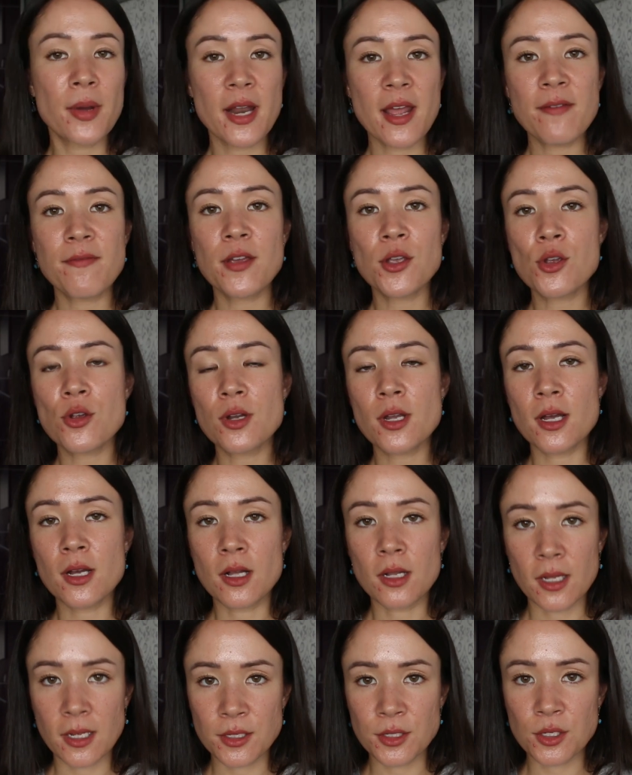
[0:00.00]
But I figured a
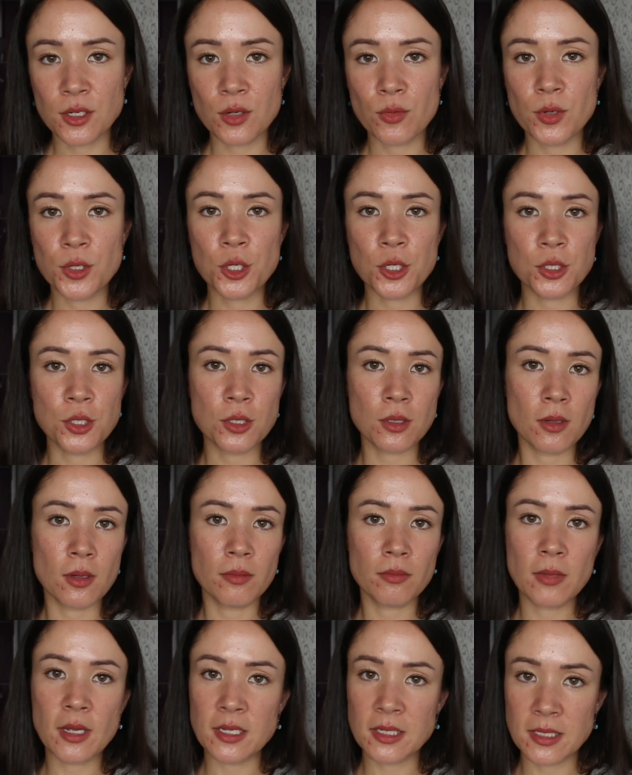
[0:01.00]
cleanser, which is
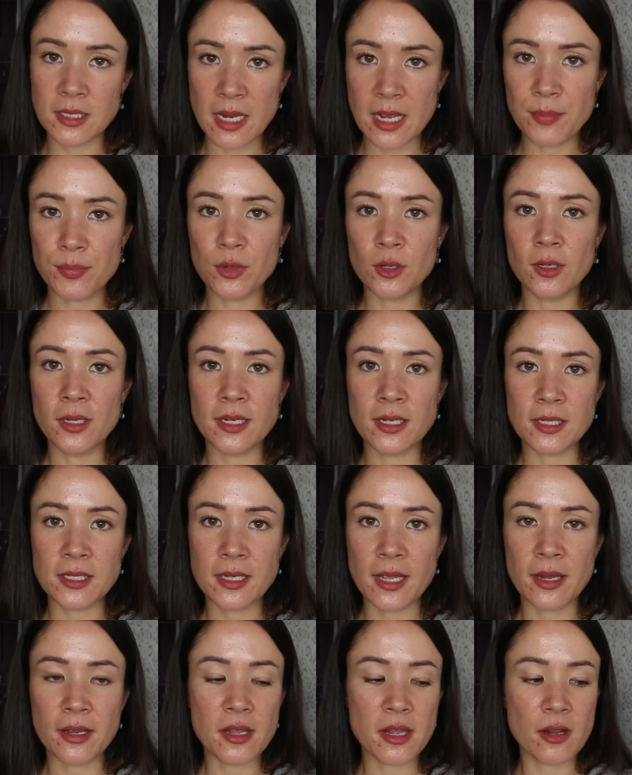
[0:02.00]
a staple in a
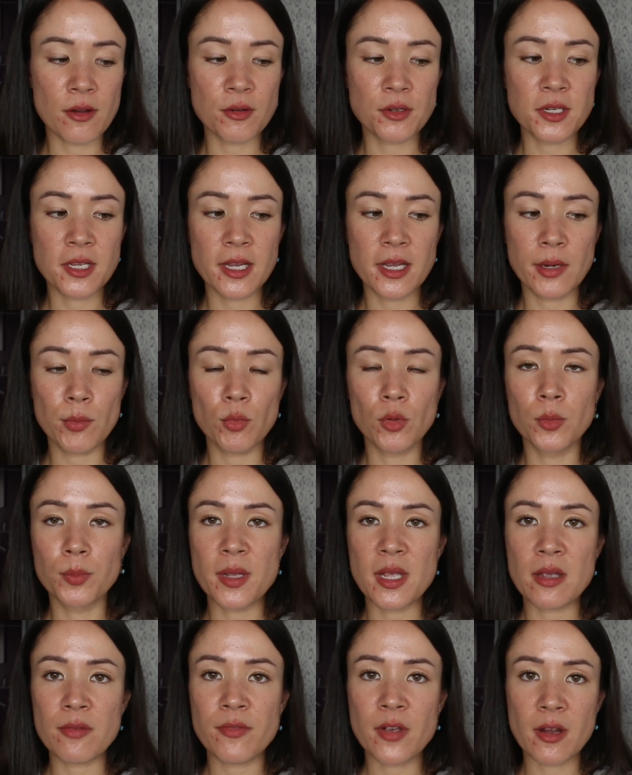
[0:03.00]
skincare routine, will
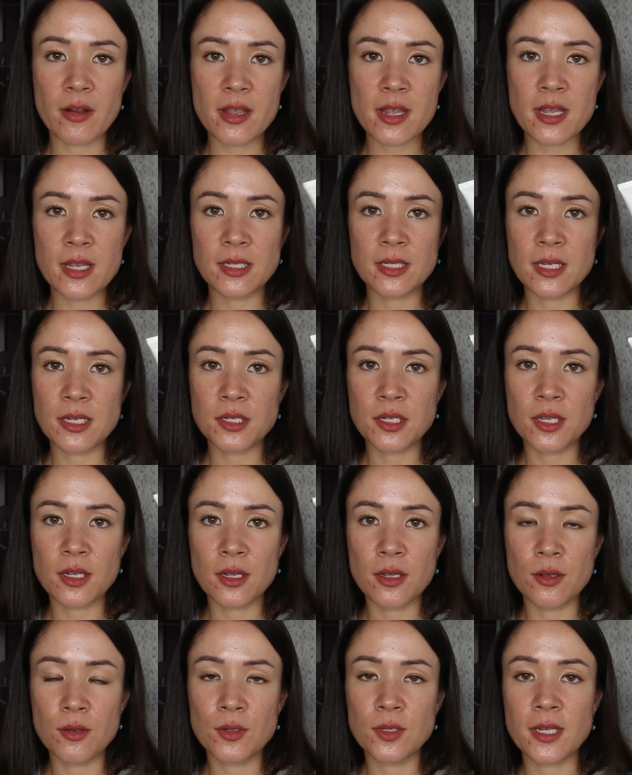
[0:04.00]
be very easy to
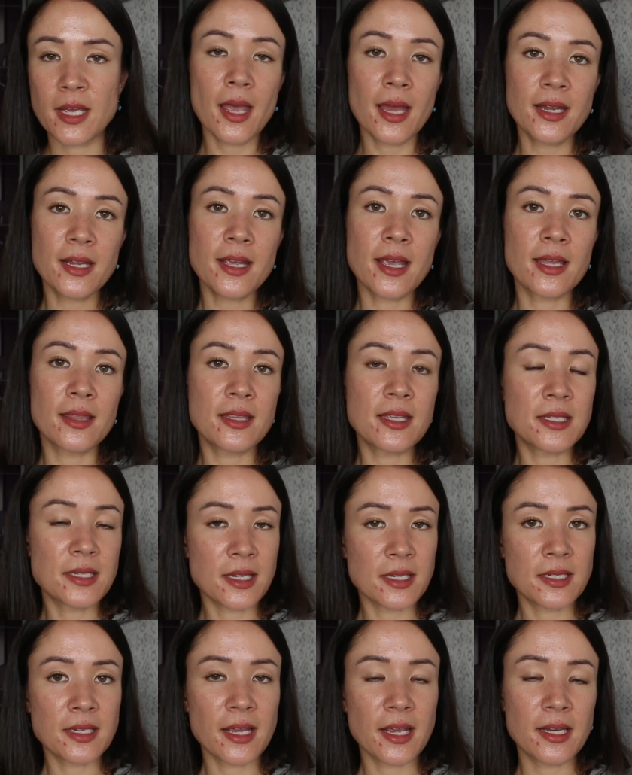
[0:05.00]
use. And again, these
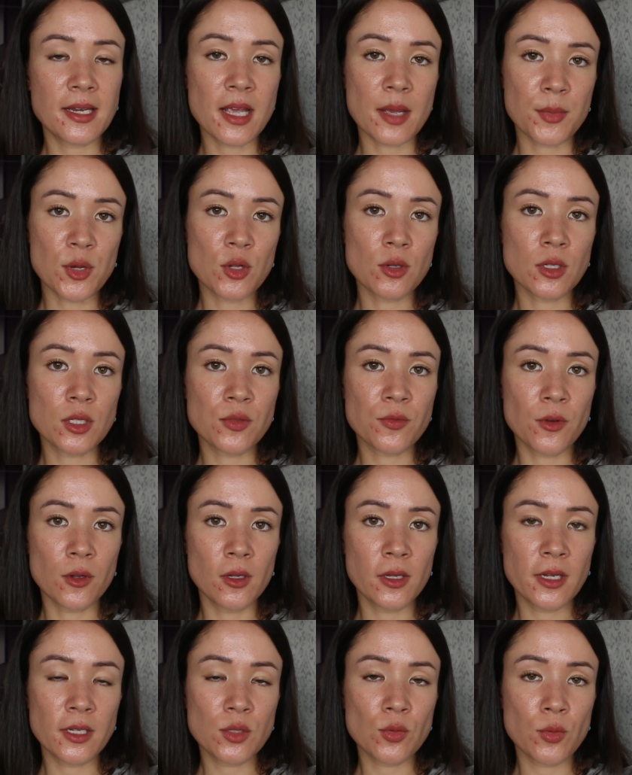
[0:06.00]
contain chemical
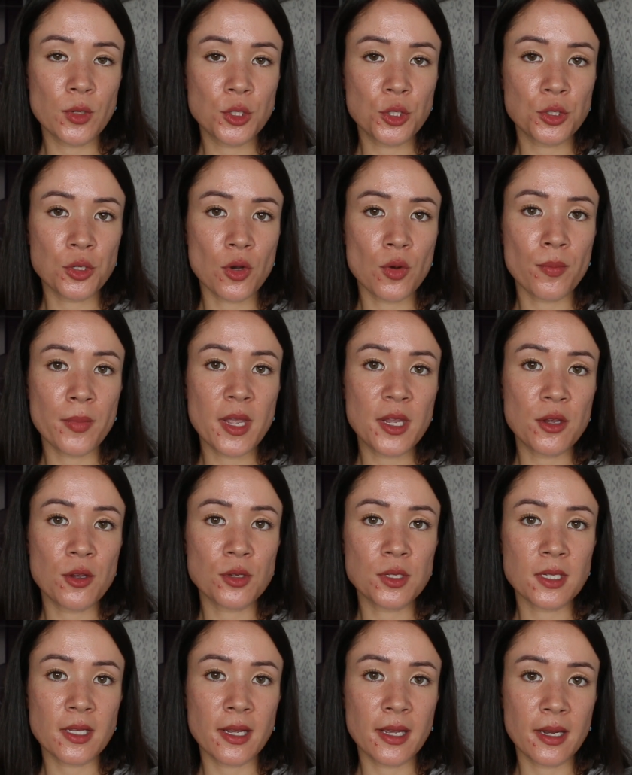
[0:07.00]
exfoliants which don't make
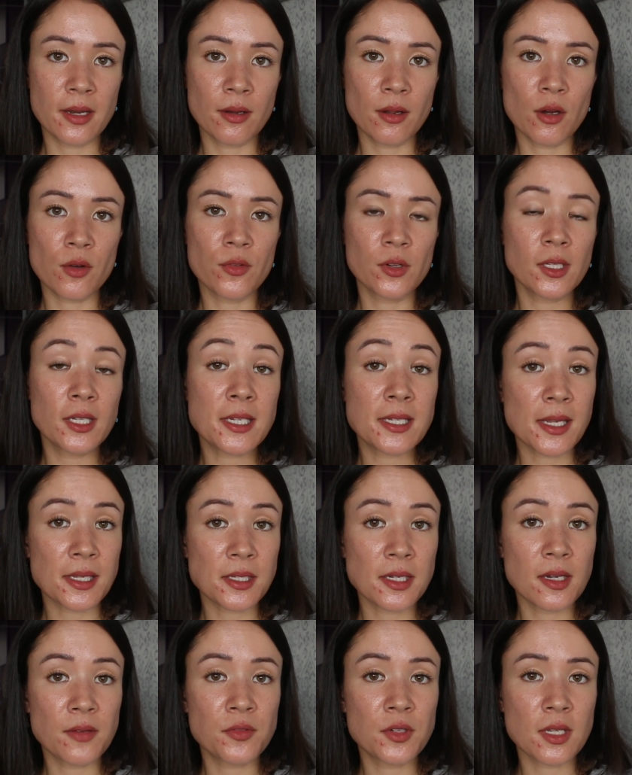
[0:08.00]
your skin overly
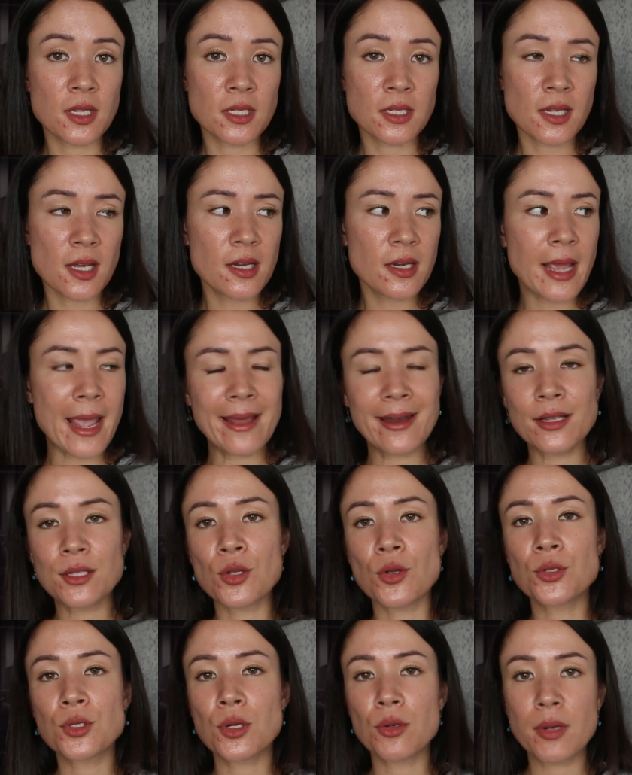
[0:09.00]
sensitive to the sun, and
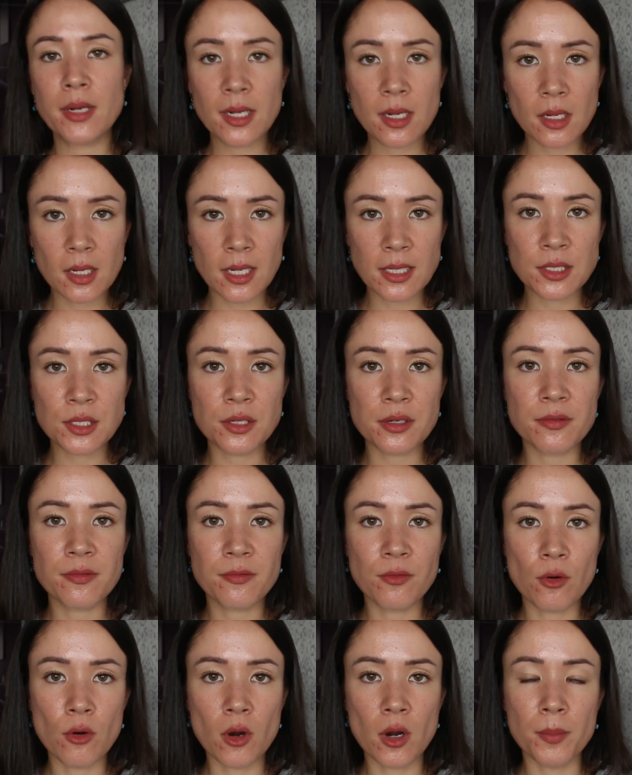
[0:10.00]
it's also in a cleanser
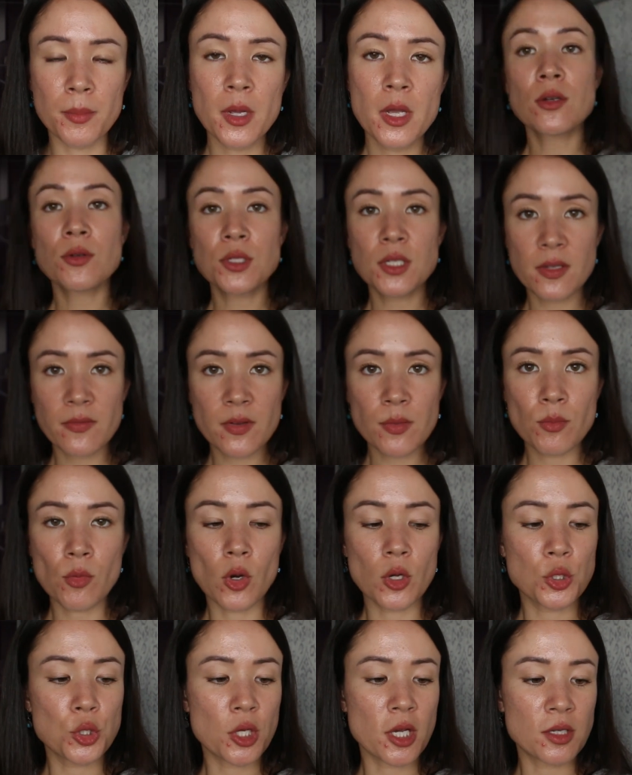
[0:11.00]
form, so it's even
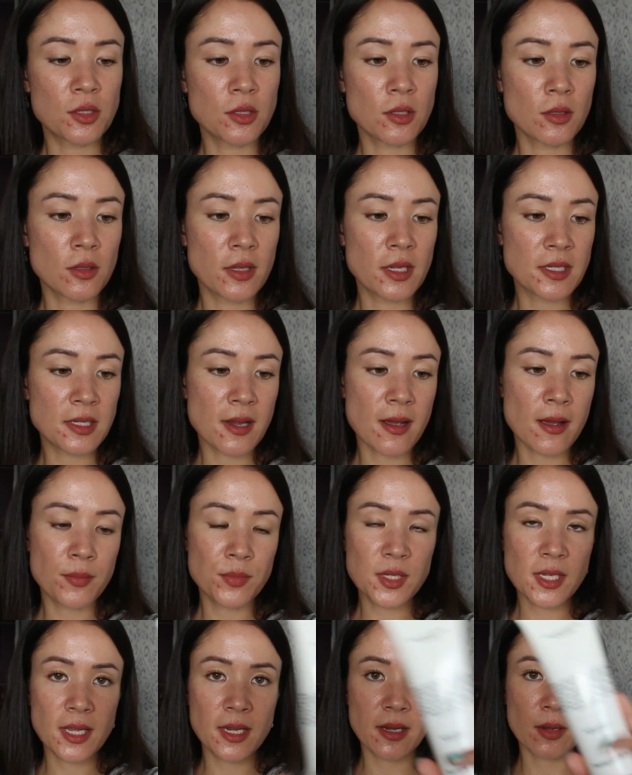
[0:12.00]
more gentle. This
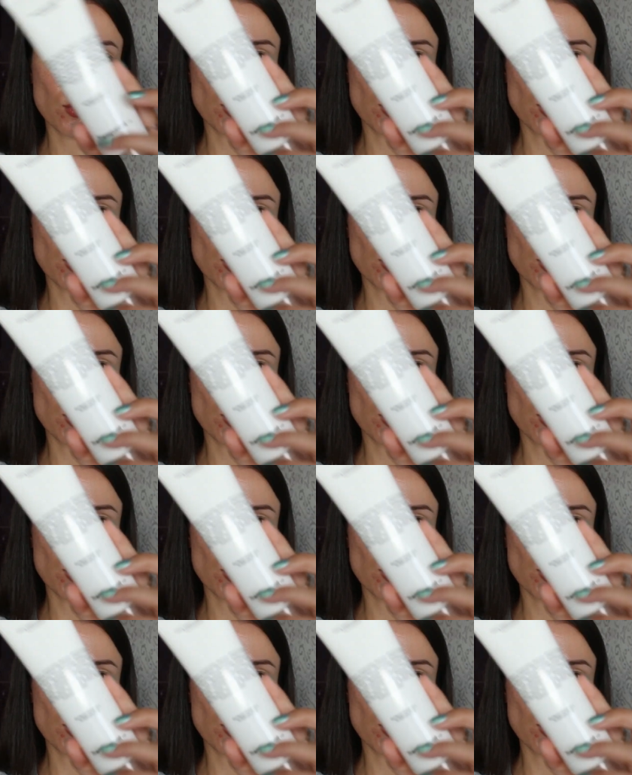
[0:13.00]
comes in a